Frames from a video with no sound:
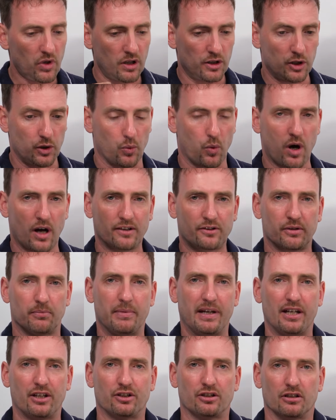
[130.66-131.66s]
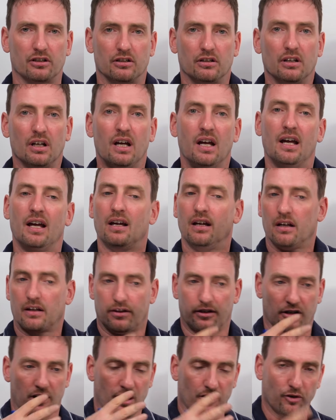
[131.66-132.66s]
you want to make sure
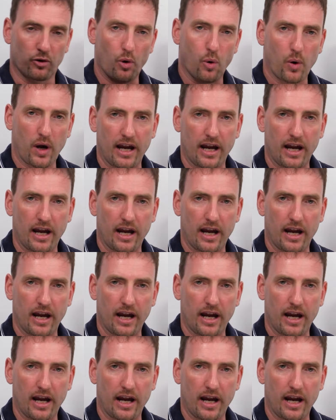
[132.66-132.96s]
there are no